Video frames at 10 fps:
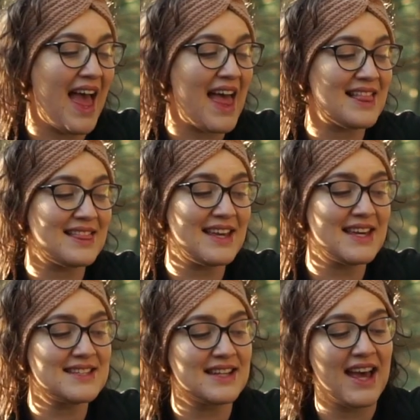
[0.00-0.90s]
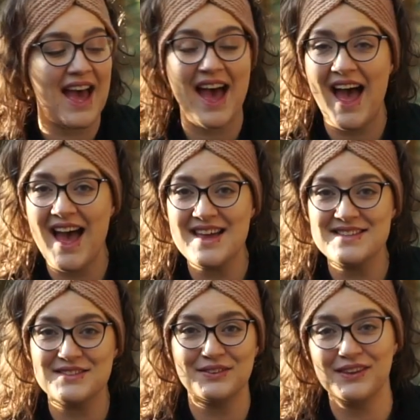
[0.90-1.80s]
a lid, a
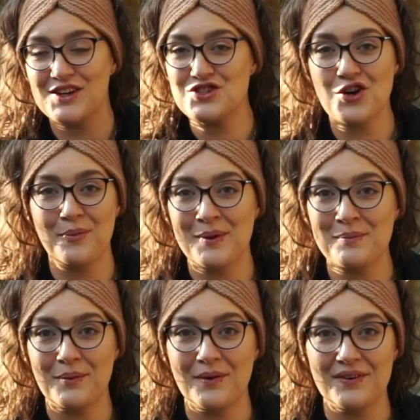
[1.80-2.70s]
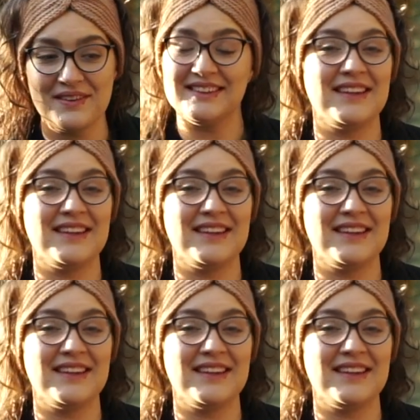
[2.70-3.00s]
handle, a chopping board.